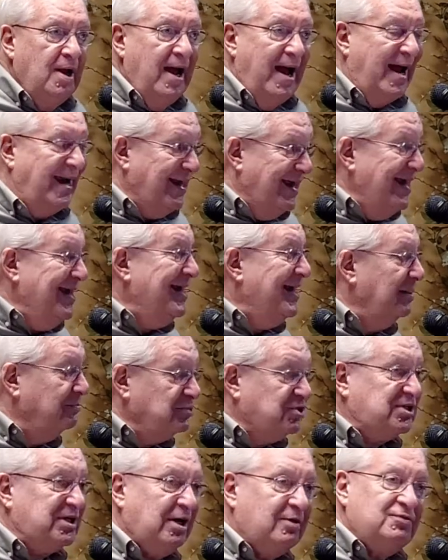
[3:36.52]
And he
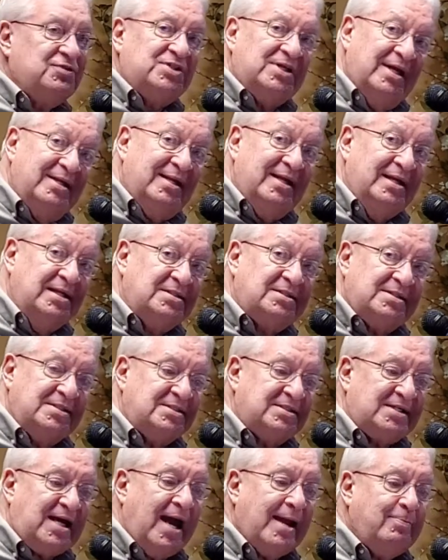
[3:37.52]
himself said to his
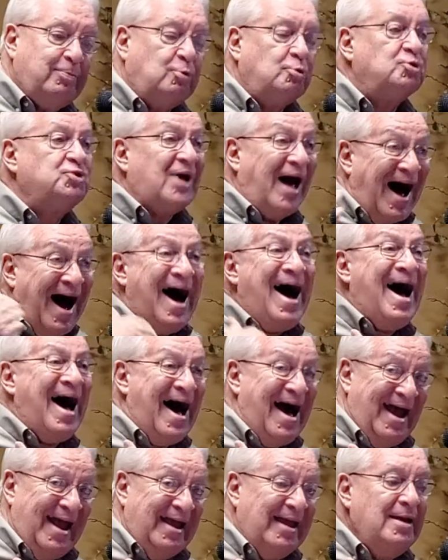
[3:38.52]
disciples,
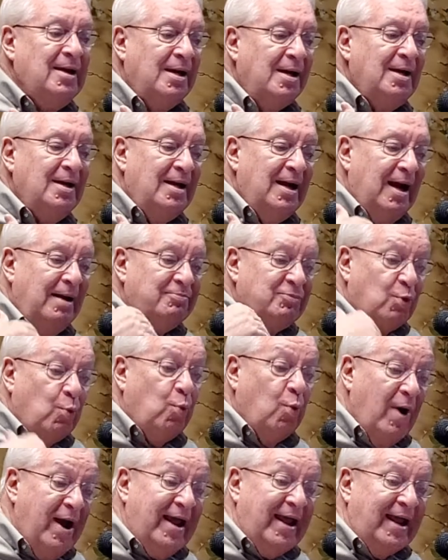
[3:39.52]
I am the
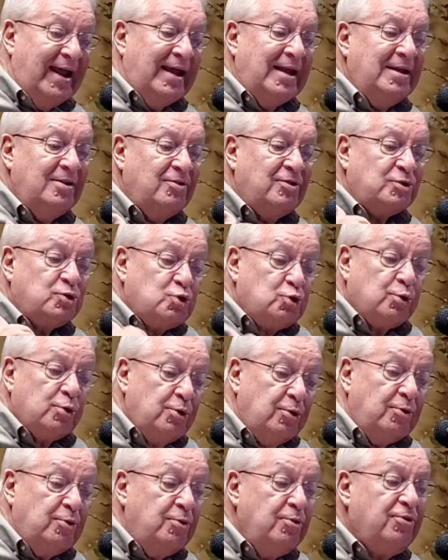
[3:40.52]
way, the
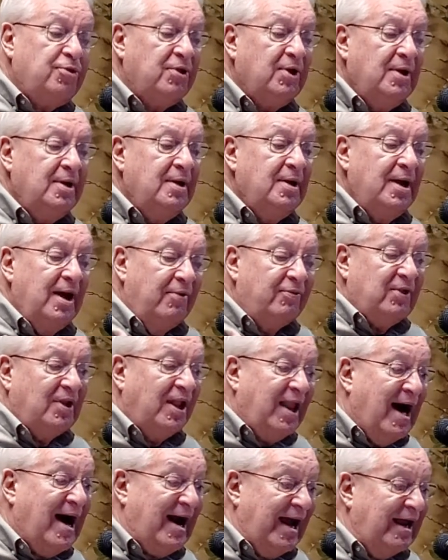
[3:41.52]
truth, and the
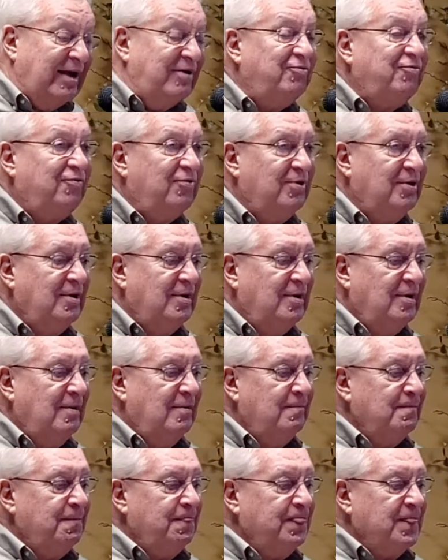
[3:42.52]
life.
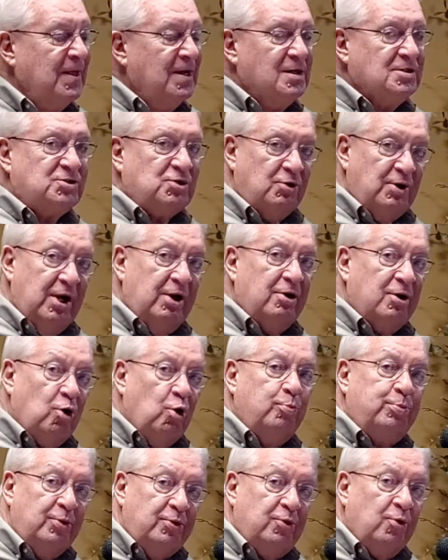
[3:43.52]
So here at
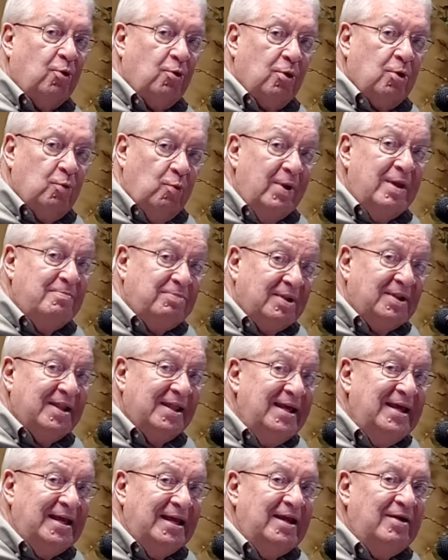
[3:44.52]
Open Door, we
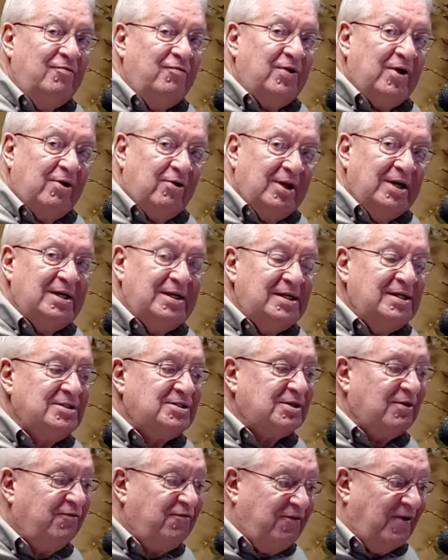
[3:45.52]
believe there
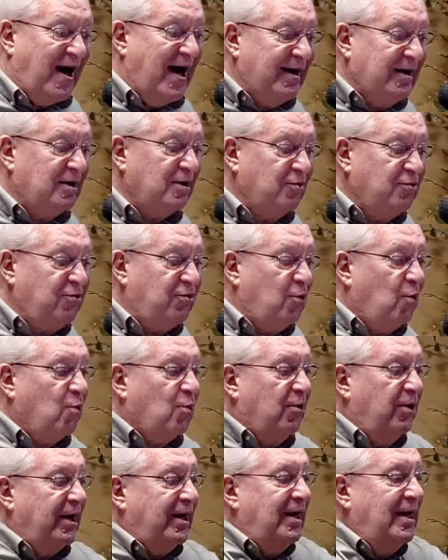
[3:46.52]
is a final
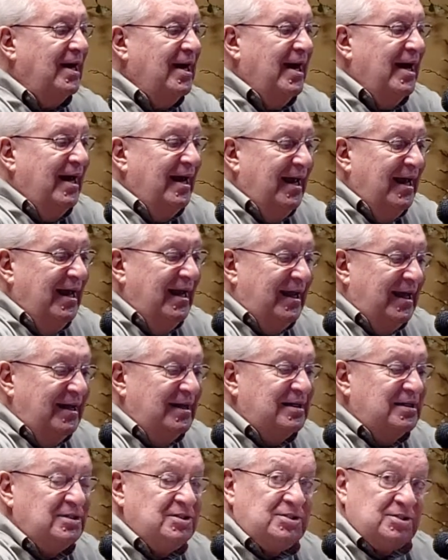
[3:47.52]
authority. It
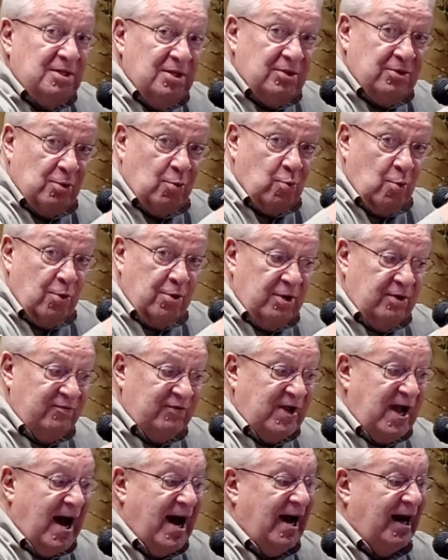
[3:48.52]
is the Word
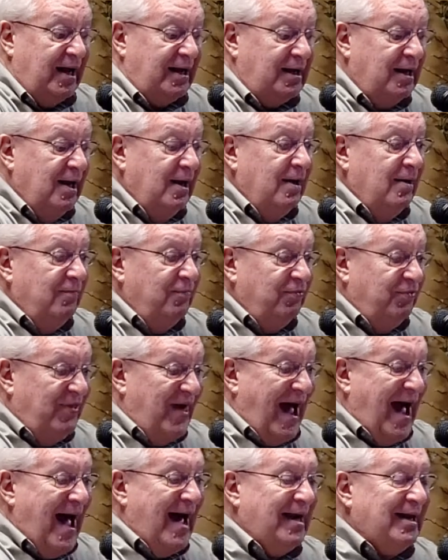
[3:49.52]
of God.
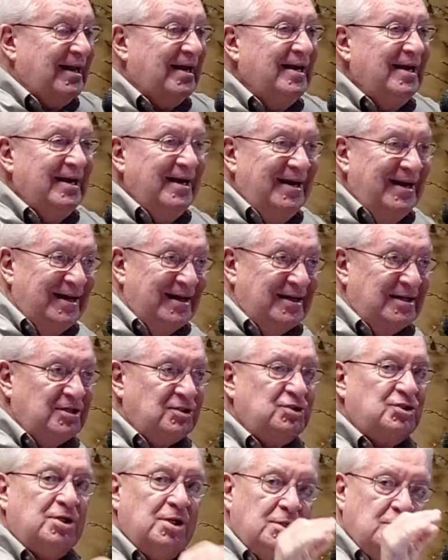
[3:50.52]
That
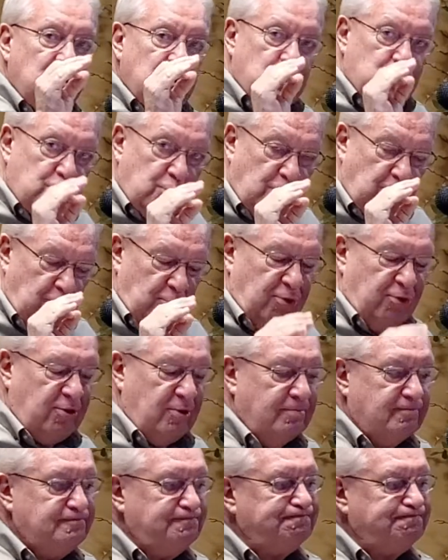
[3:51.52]
is truth.